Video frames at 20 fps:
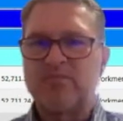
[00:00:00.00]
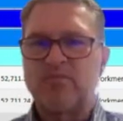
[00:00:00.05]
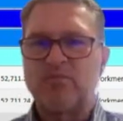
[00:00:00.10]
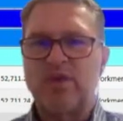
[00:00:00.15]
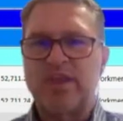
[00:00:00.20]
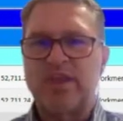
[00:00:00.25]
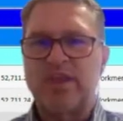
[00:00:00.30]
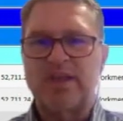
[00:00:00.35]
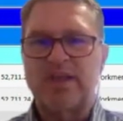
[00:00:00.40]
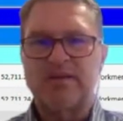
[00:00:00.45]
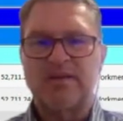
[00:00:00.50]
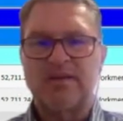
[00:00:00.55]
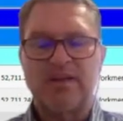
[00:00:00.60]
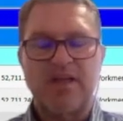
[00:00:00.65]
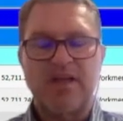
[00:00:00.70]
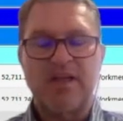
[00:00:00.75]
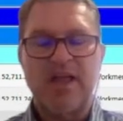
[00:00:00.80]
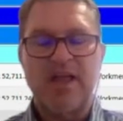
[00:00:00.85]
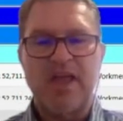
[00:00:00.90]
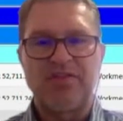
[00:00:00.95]
We can
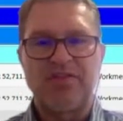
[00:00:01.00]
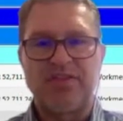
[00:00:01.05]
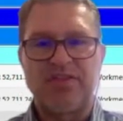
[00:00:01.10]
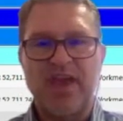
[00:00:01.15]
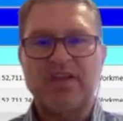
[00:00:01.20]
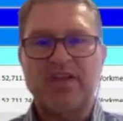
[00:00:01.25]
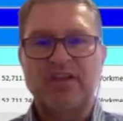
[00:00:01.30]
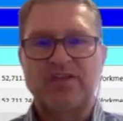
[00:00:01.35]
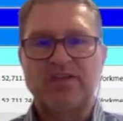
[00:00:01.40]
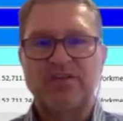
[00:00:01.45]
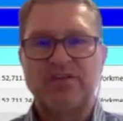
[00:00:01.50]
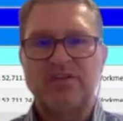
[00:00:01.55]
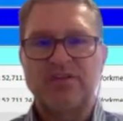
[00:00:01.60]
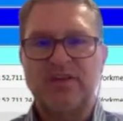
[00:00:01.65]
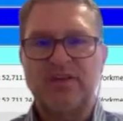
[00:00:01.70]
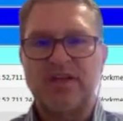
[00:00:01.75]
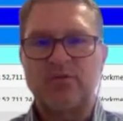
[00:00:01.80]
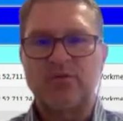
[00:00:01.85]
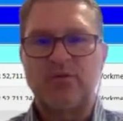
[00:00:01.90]
add that to.